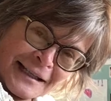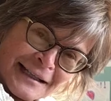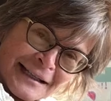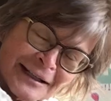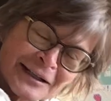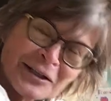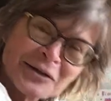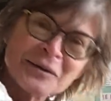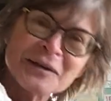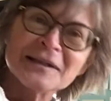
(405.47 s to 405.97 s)

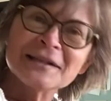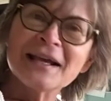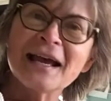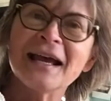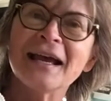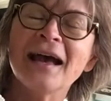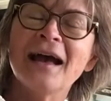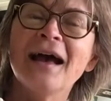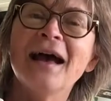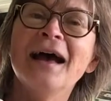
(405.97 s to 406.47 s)
and you would
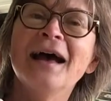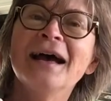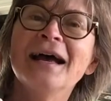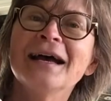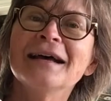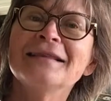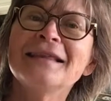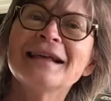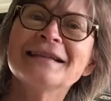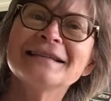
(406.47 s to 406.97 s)
say,
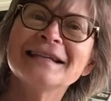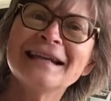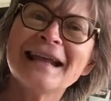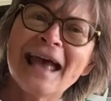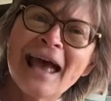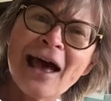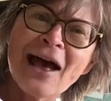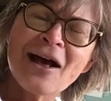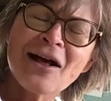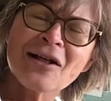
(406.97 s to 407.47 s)
that's an
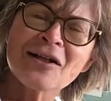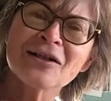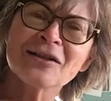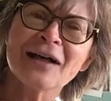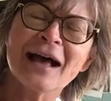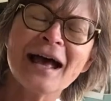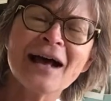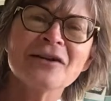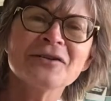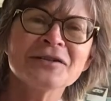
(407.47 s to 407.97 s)

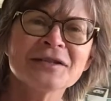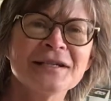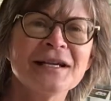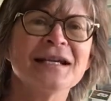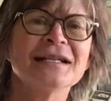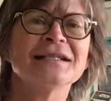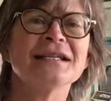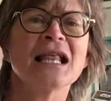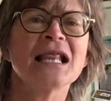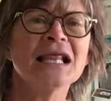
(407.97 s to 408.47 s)
L. L
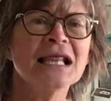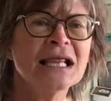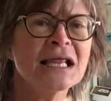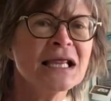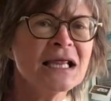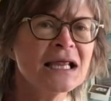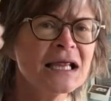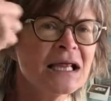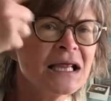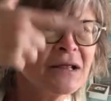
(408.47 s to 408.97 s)
says
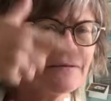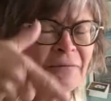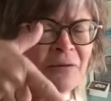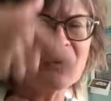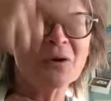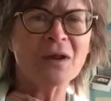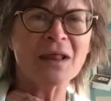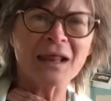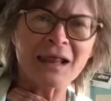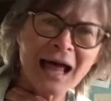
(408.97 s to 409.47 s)
L
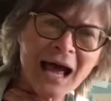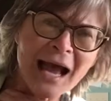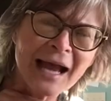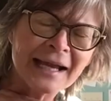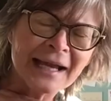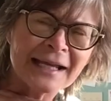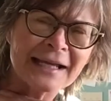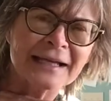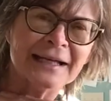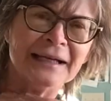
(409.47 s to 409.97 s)
for
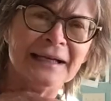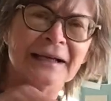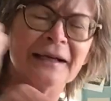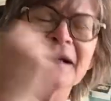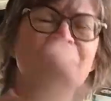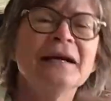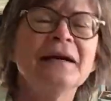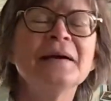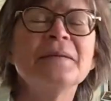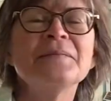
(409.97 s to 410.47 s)
lion.
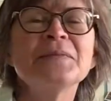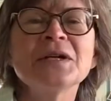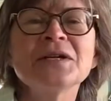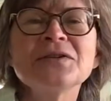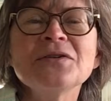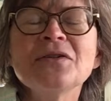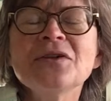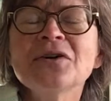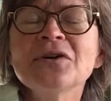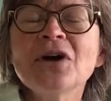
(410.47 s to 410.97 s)

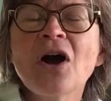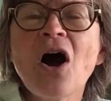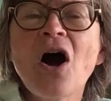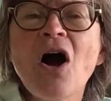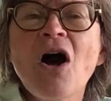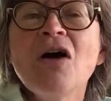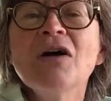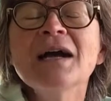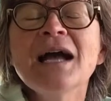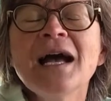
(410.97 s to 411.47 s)
So there are
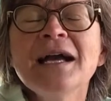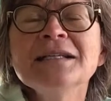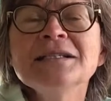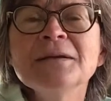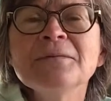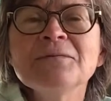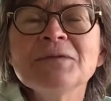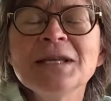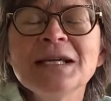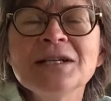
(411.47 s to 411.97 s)
all kinds
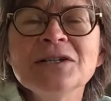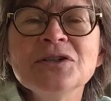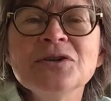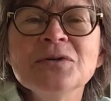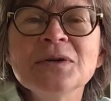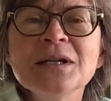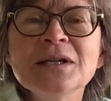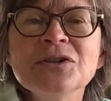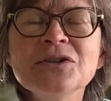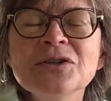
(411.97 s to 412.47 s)
of things you
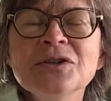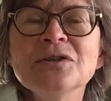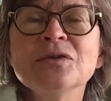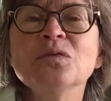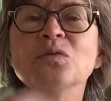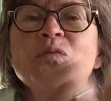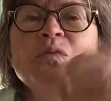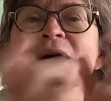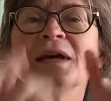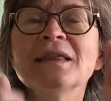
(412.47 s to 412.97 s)
can
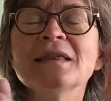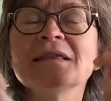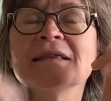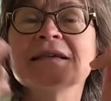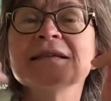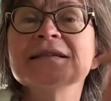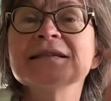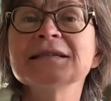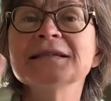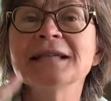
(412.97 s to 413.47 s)
do with the
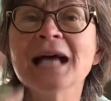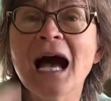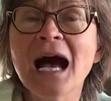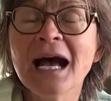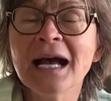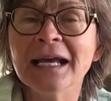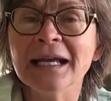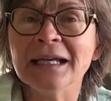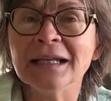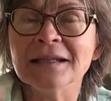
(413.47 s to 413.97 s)

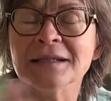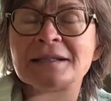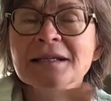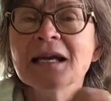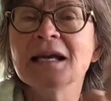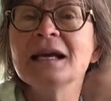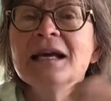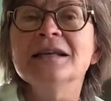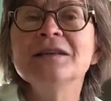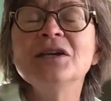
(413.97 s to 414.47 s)
signs
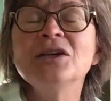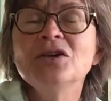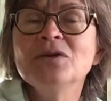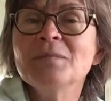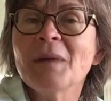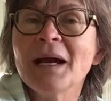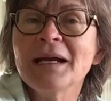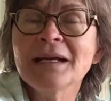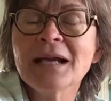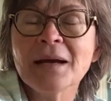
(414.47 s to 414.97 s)
that you
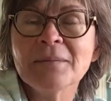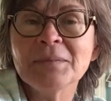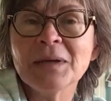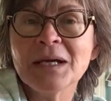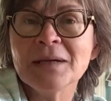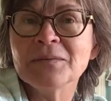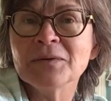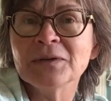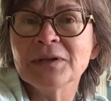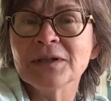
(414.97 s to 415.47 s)
might not be
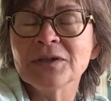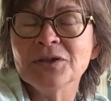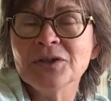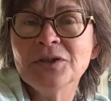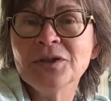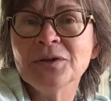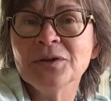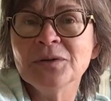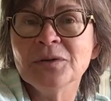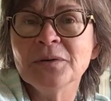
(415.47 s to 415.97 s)
able to
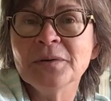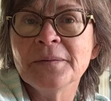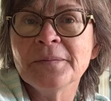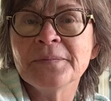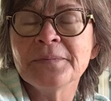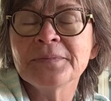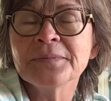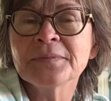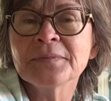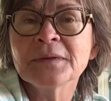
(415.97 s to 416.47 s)
do
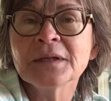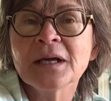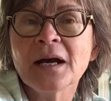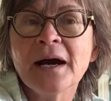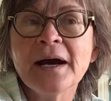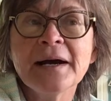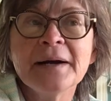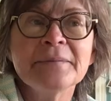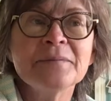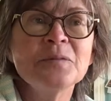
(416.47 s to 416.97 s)

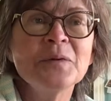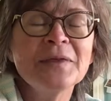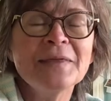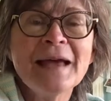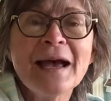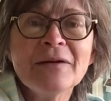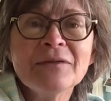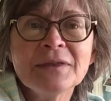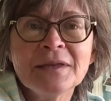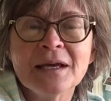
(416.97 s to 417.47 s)

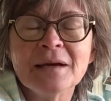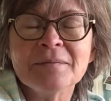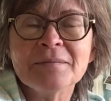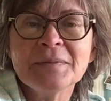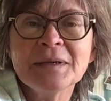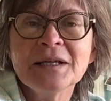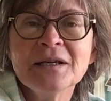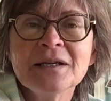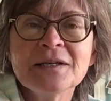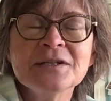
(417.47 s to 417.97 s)
without them,
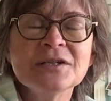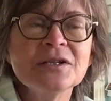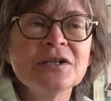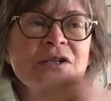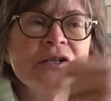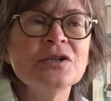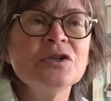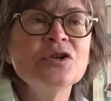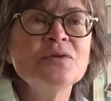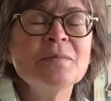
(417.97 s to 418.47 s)
because
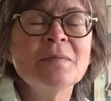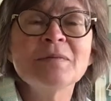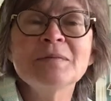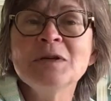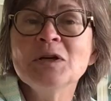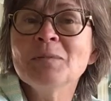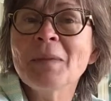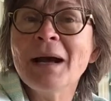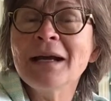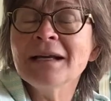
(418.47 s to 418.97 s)
you
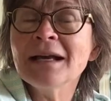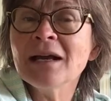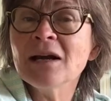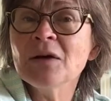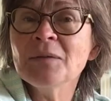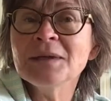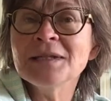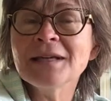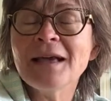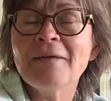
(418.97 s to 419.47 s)
might not
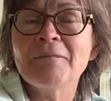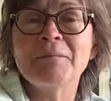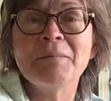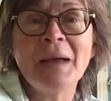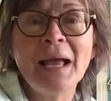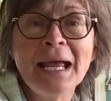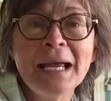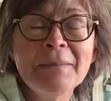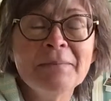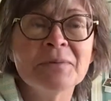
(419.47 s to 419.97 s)
always have
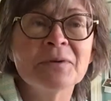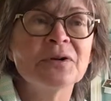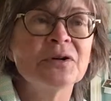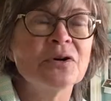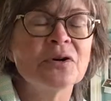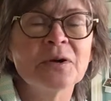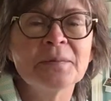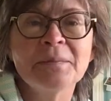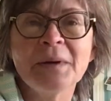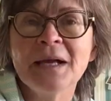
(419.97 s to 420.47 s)
paper
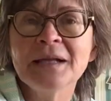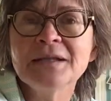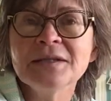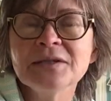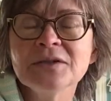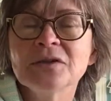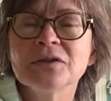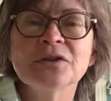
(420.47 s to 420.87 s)
or pencil or